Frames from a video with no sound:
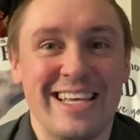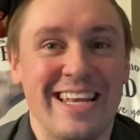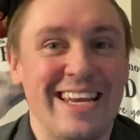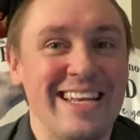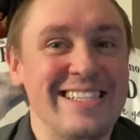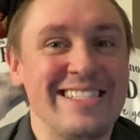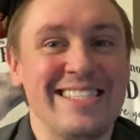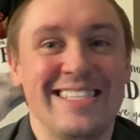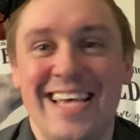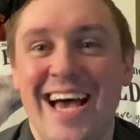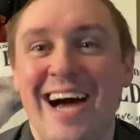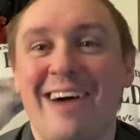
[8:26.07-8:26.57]
And
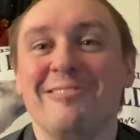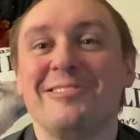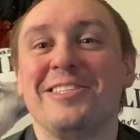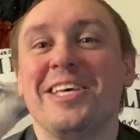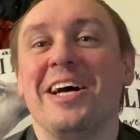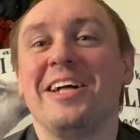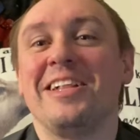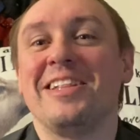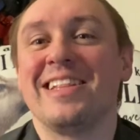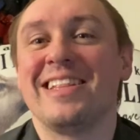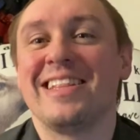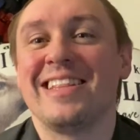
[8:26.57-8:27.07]
it sounds
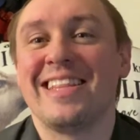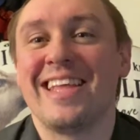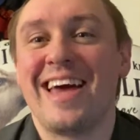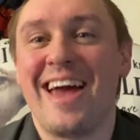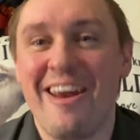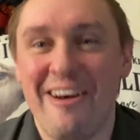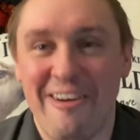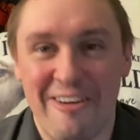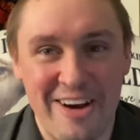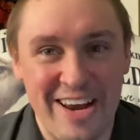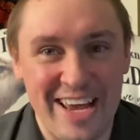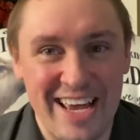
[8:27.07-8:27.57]

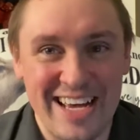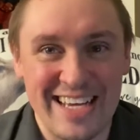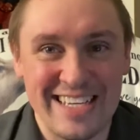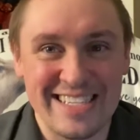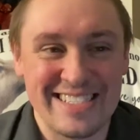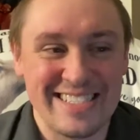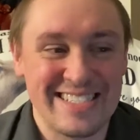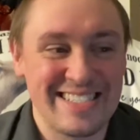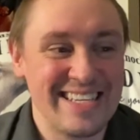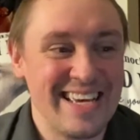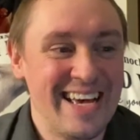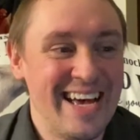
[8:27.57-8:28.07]

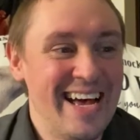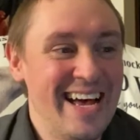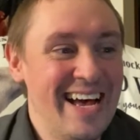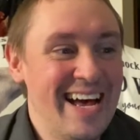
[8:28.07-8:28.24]
hilarious.